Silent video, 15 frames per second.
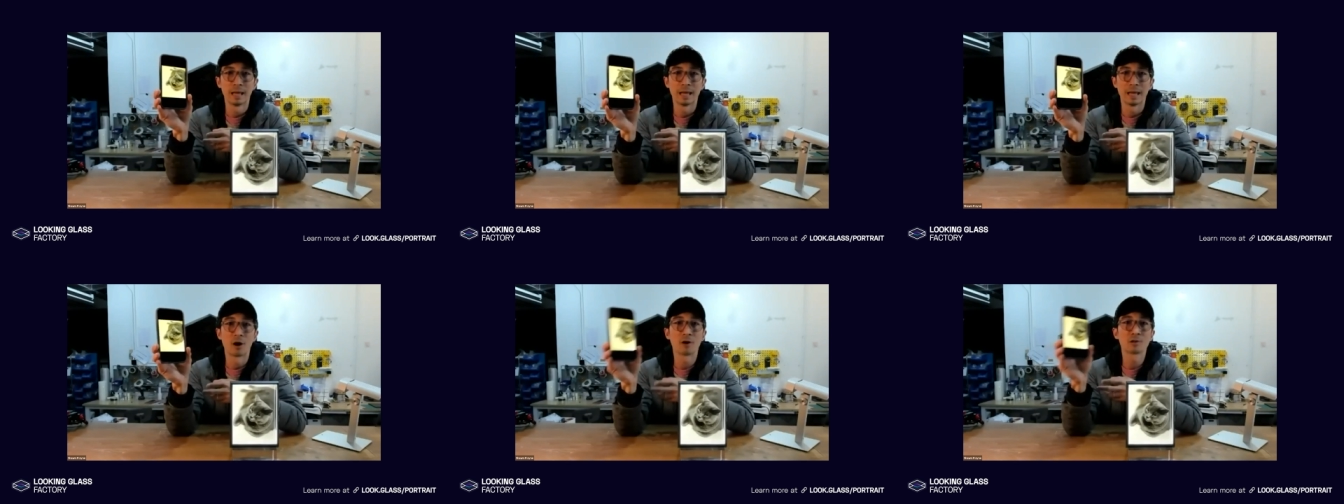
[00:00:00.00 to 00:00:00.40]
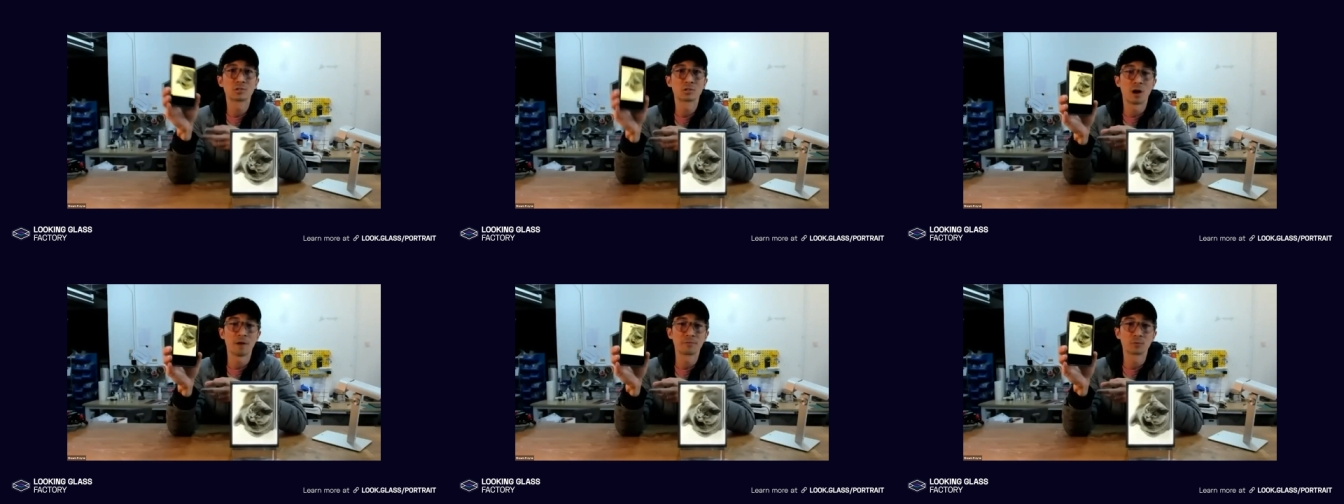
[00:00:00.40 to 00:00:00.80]
And our
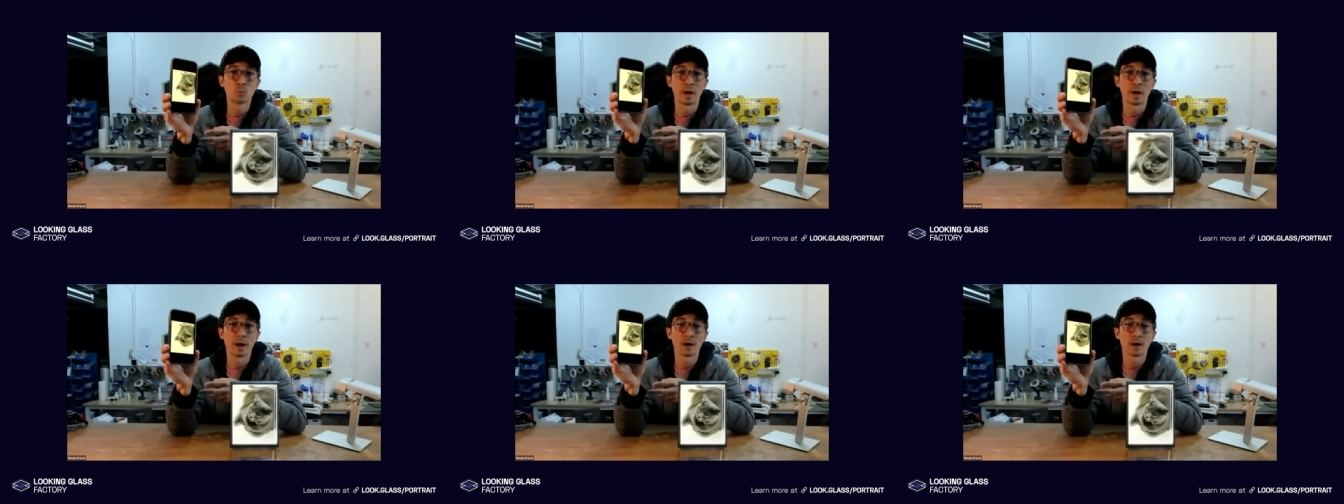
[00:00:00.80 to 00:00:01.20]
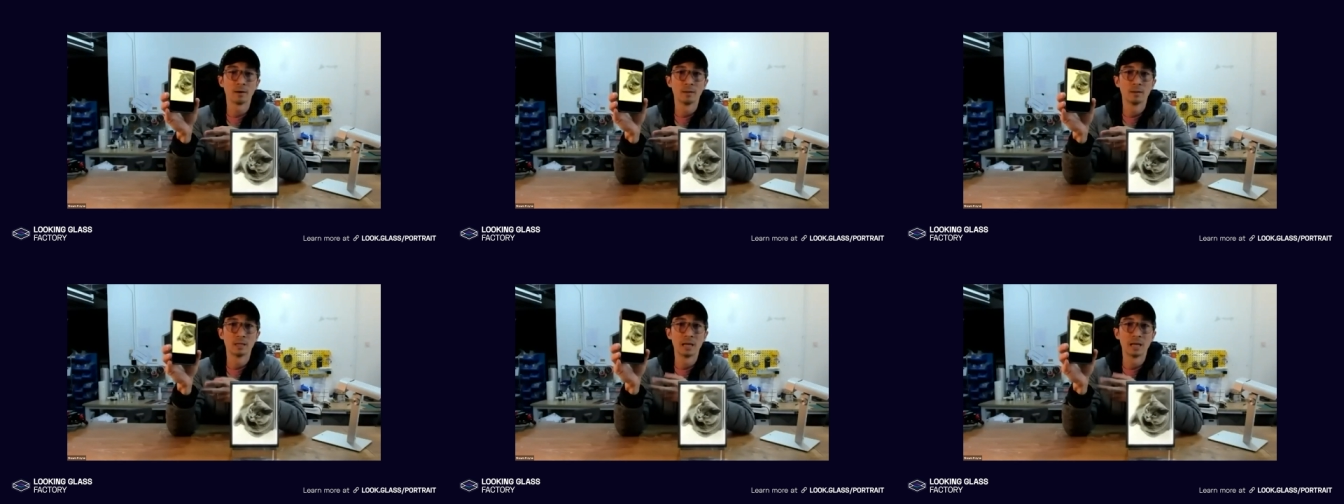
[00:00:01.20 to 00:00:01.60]

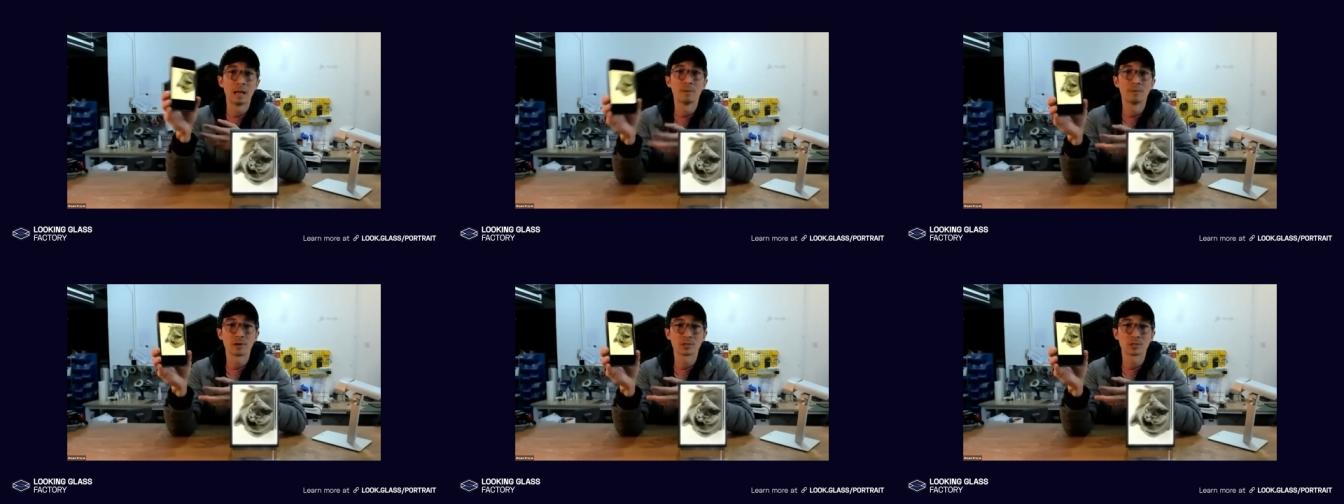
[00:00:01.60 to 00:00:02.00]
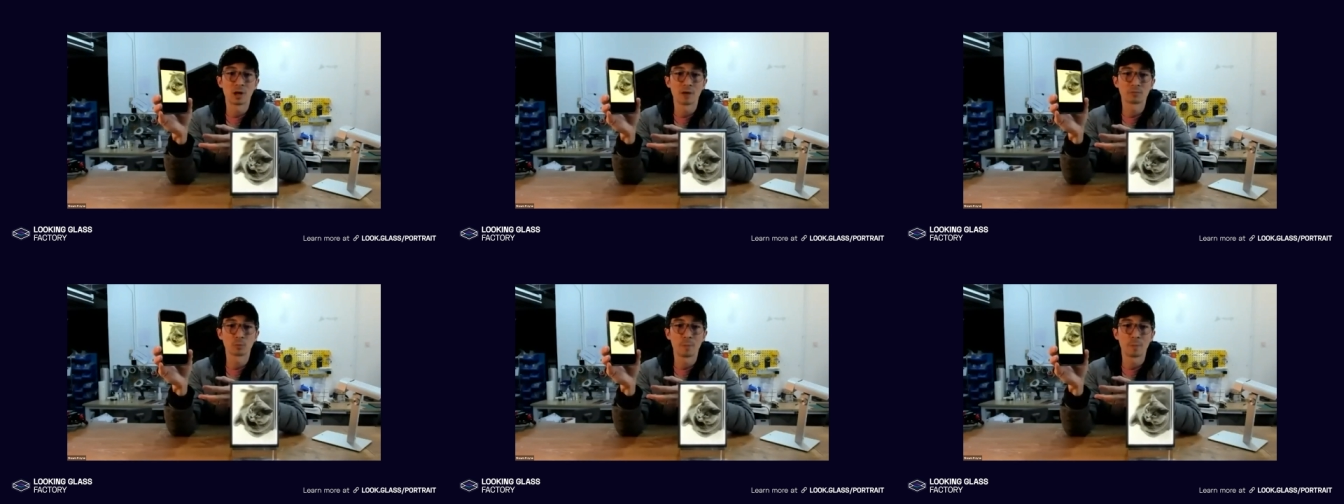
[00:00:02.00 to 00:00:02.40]
software, the name of our
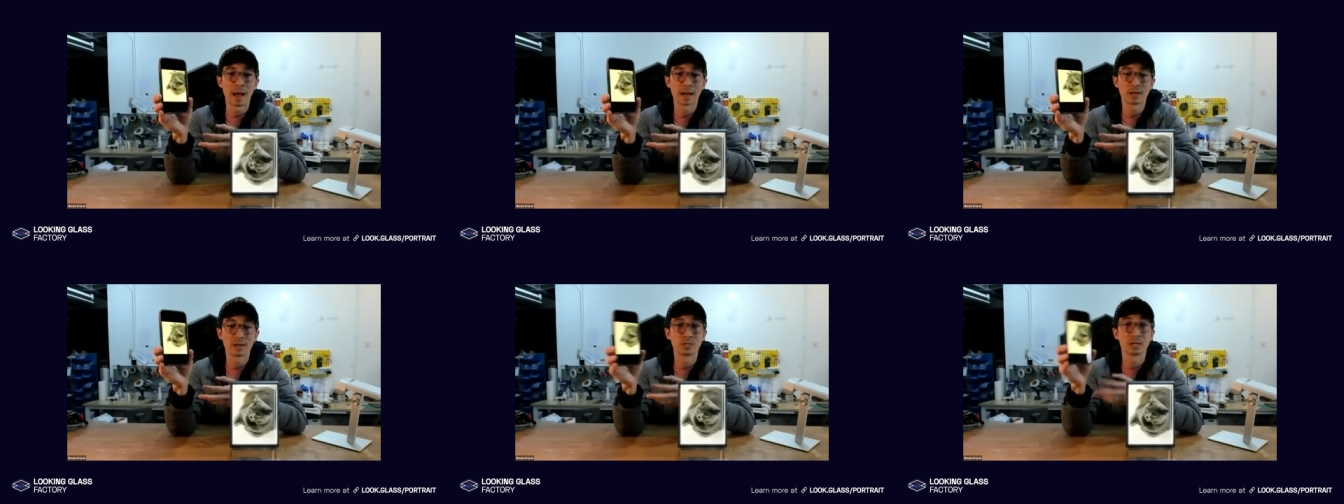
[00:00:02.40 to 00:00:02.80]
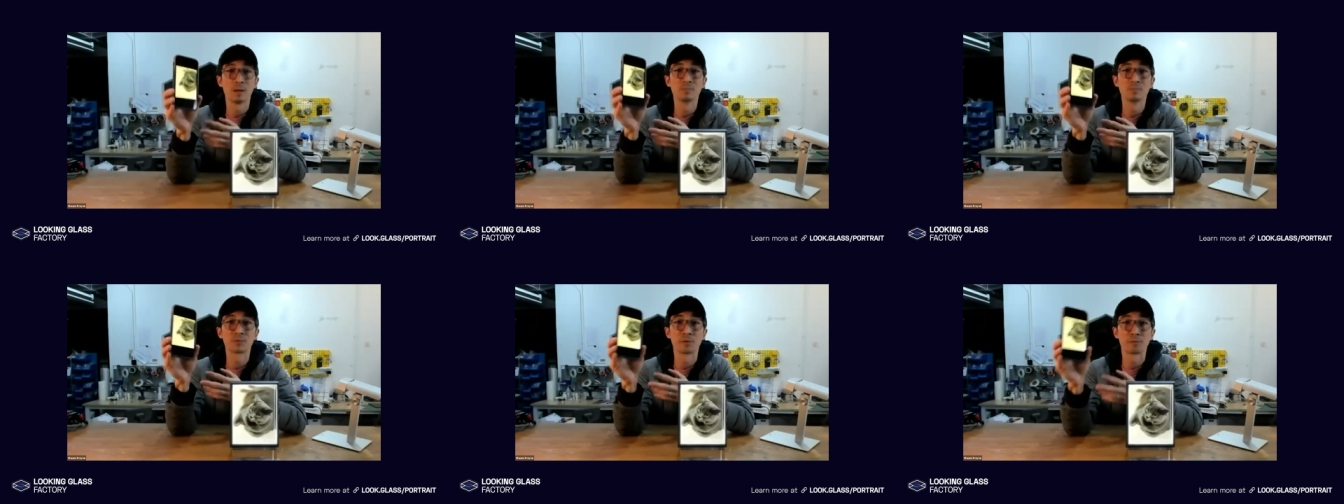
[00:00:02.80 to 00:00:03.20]
software package that
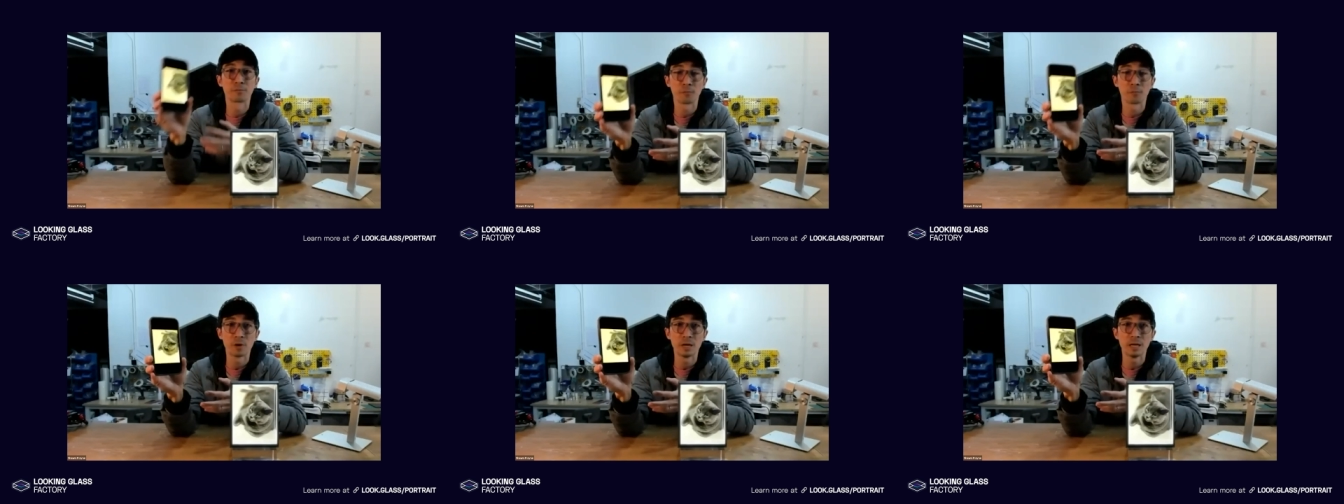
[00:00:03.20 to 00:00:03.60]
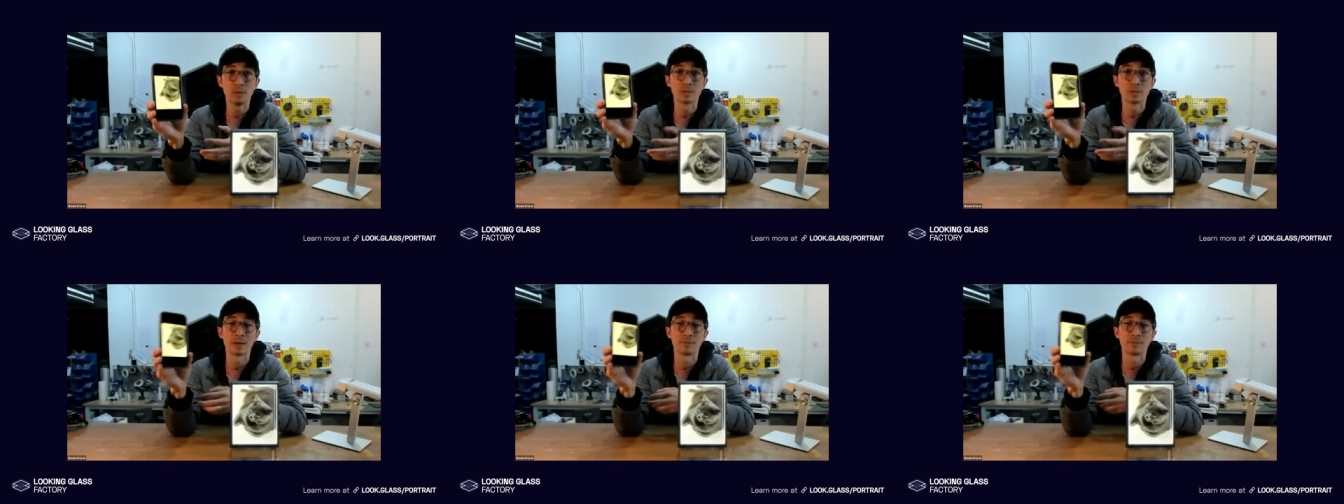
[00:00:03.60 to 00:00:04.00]
comes for free
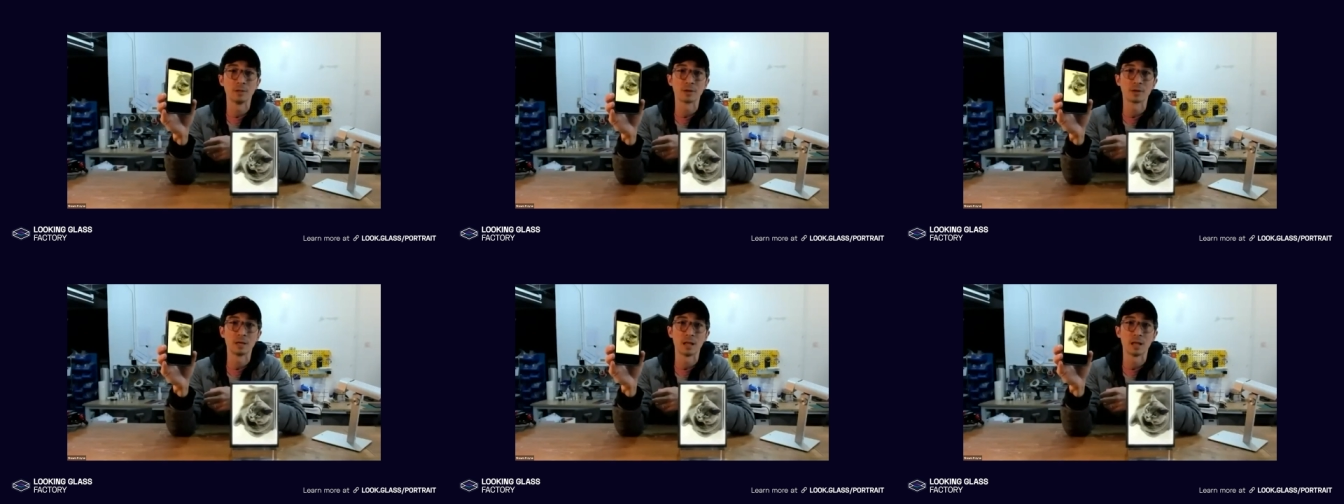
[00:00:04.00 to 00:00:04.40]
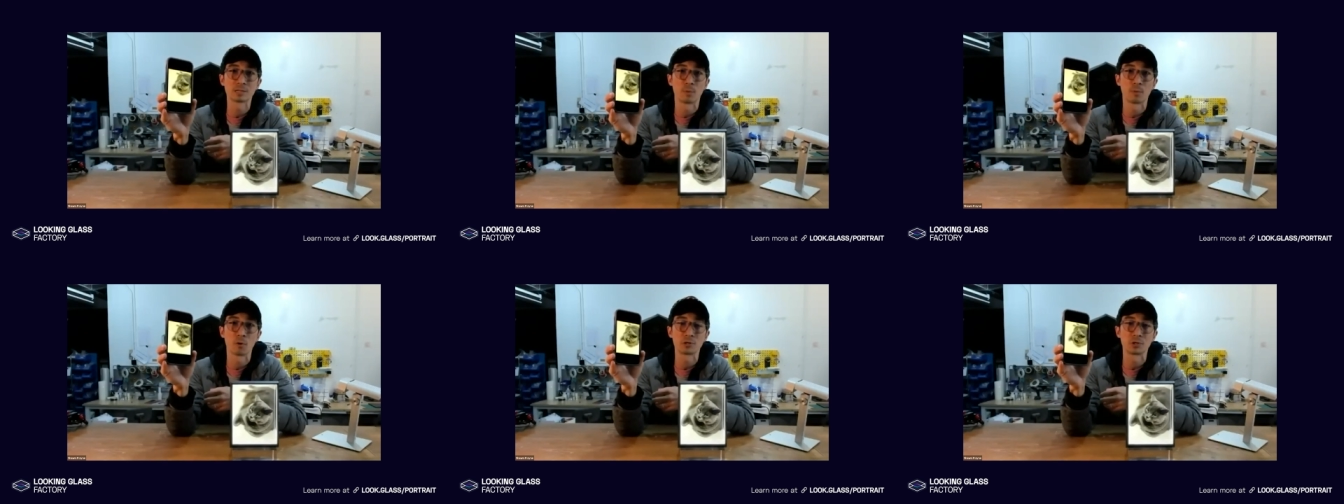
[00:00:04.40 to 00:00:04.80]
with every Looking Glass
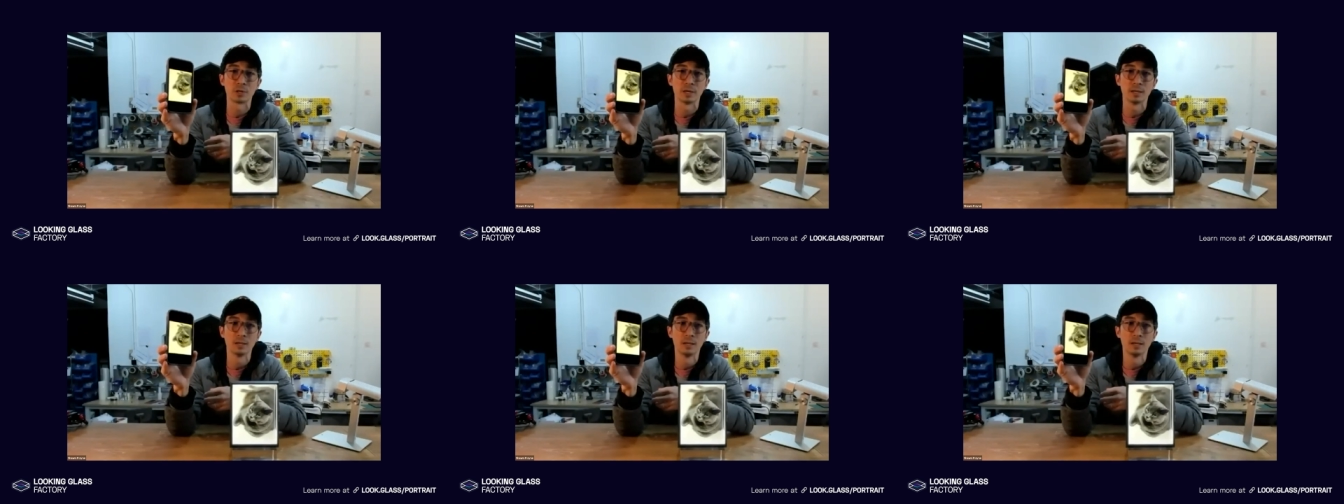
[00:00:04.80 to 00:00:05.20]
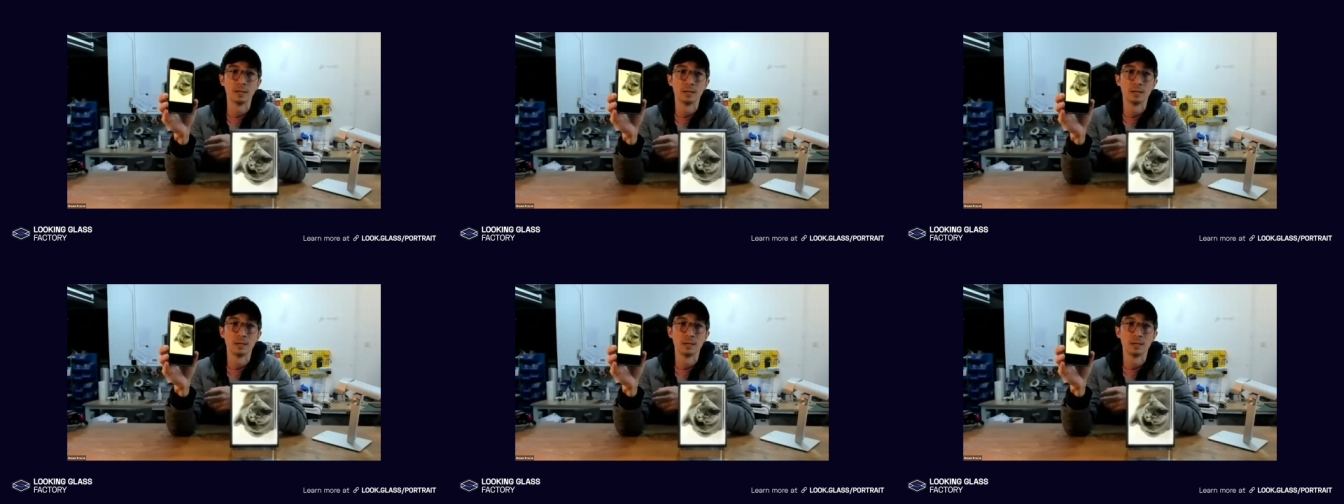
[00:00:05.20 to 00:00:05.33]
portrait,